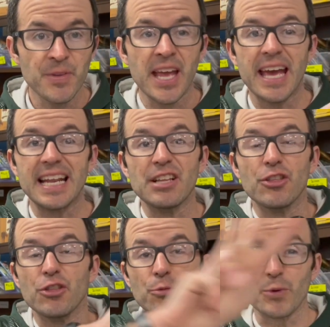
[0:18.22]
had a
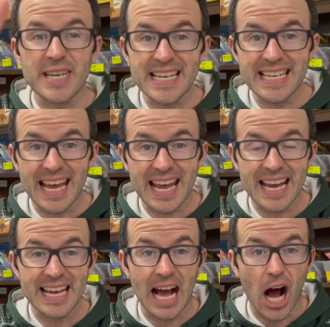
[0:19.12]
three
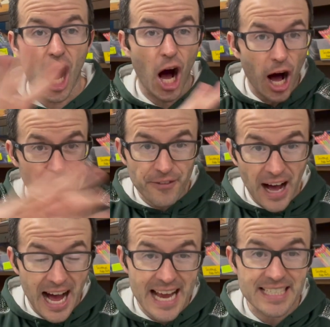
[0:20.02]
day off
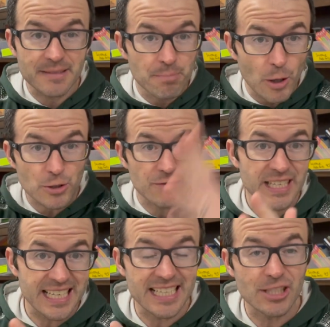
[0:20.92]
ice. Most of the
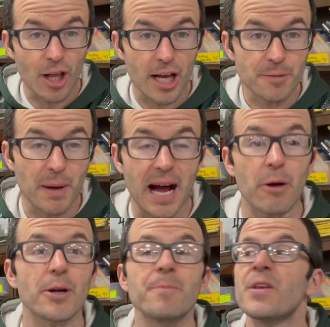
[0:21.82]
kids lost
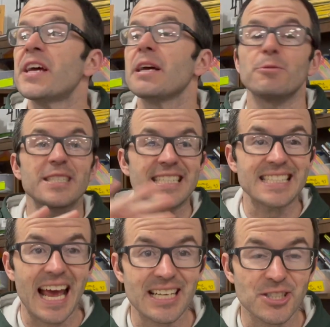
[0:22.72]
power. It was a
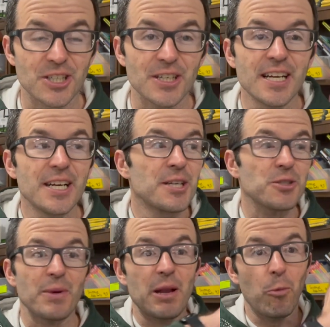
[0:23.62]
disaster. So
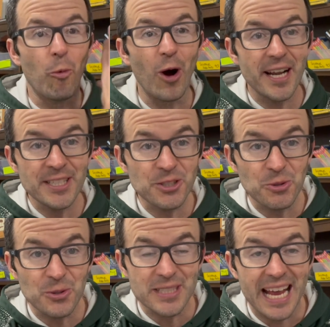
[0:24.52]
we had one
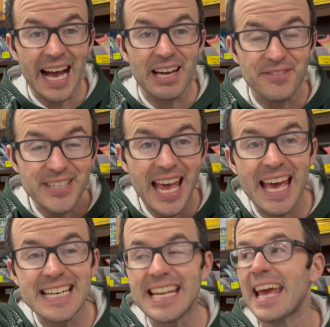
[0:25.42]
school day out of
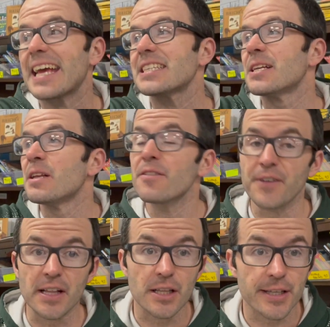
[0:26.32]
10 days,
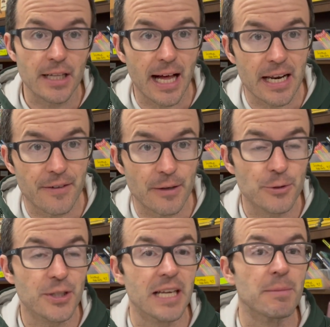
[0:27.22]
fell a little out of our
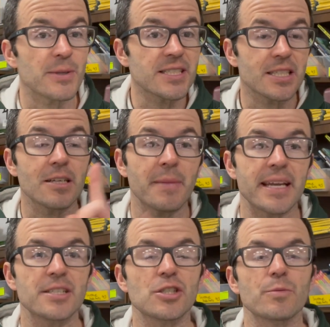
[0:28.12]
routine, but we still
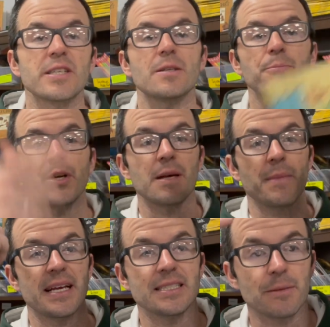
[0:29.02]
managed to read some pretty
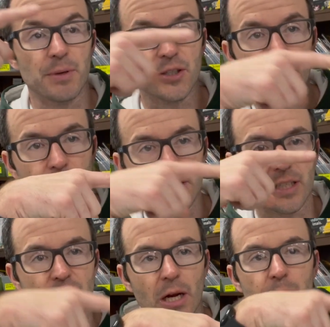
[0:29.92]
amazing picture books.
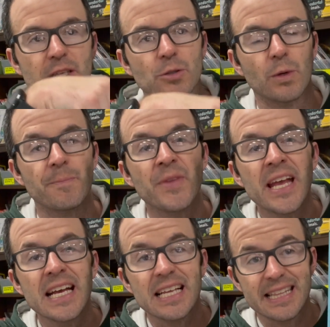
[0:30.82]
Let's start with this one.
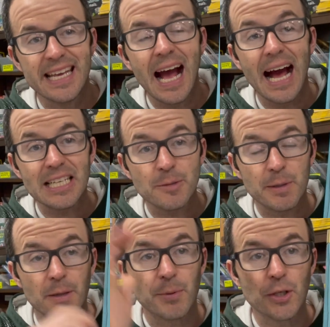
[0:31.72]
The
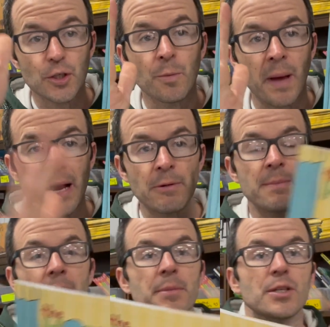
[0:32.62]
hospital book, you may
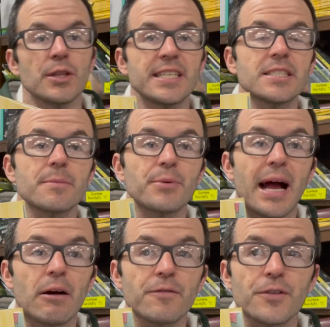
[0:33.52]
remember Lisa
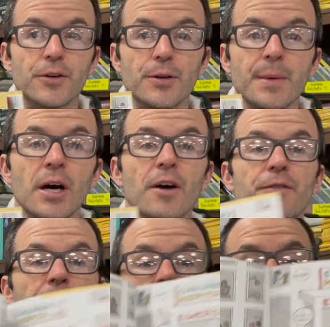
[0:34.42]
Brown for,
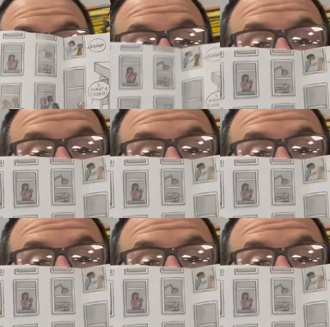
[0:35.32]
from her book,